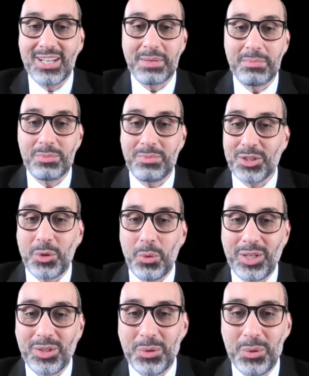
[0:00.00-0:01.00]
And I'm not
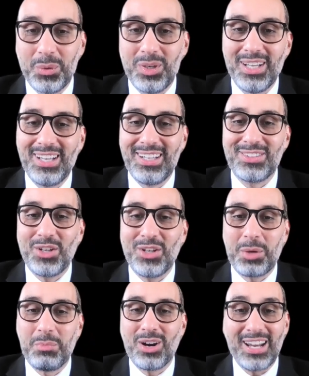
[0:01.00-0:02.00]
going to
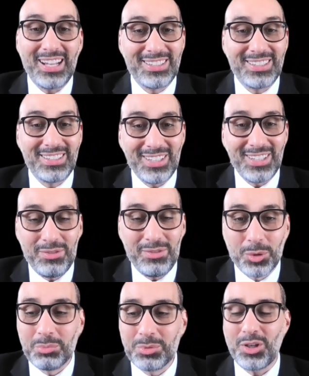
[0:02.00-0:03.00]
talk more. I'll give
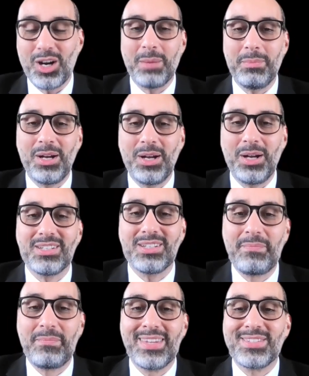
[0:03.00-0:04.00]
you room to talk about
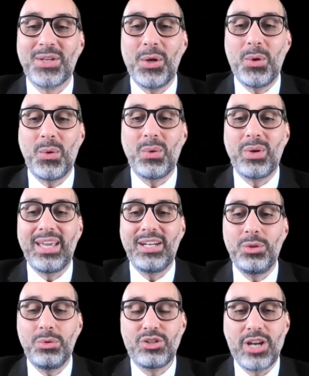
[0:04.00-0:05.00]
this. So
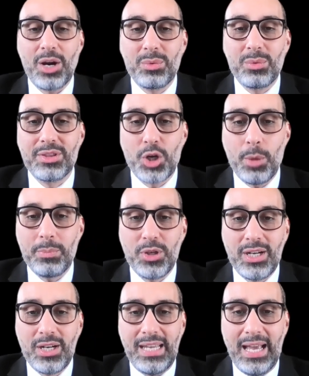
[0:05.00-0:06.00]
can you share with the
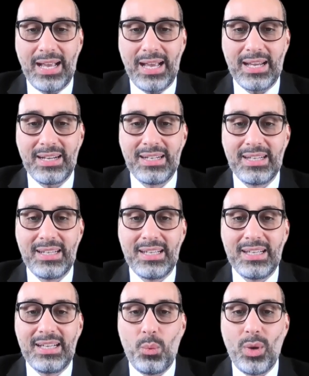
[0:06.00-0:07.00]
community again
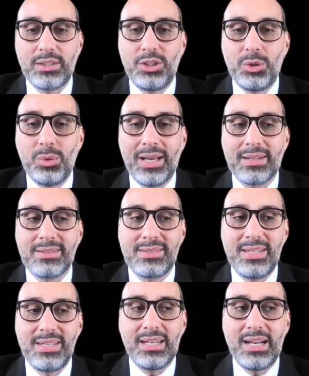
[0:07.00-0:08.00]
what you had
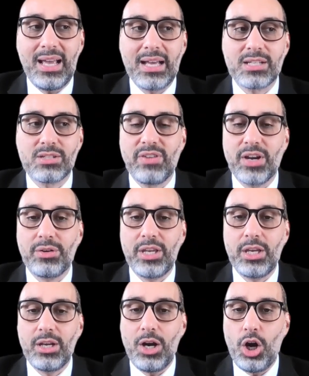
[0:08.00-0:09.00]
seen as
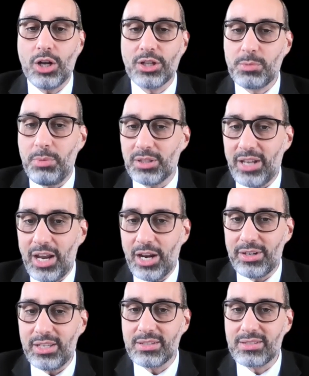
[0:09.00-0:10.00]
very hotspot
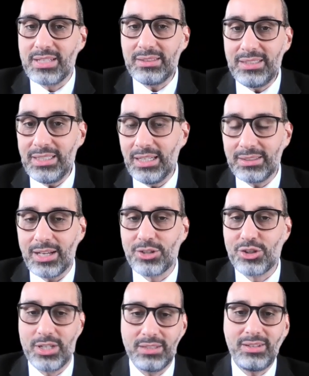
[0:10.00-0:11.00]
areas that need
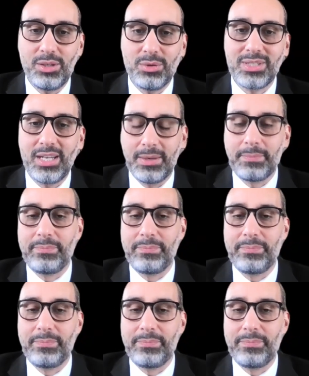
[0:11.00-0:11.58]
attention at AUC?